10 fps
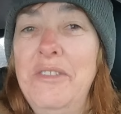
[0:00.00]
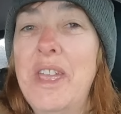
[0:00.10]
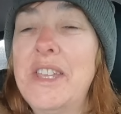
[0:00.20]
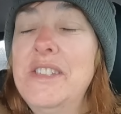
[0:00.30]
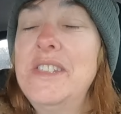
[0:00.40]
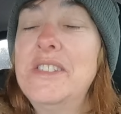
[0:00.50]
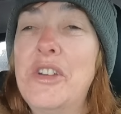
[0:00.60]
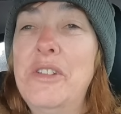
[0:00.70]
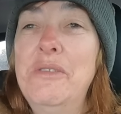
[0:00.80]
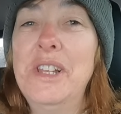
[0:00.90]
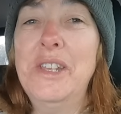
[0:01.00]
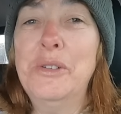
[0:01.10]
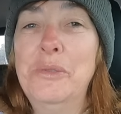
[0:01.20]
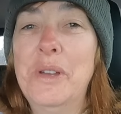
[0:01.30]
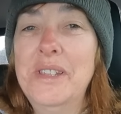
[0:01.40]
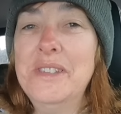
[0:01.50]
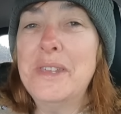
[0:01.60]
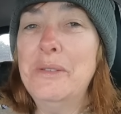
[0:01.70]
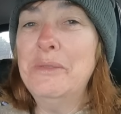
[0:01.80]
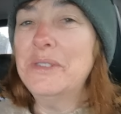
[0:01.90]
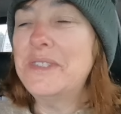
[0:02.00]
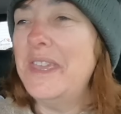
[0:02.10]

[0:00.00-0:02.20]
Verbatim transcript: he reckons he's got a really good one, so we'll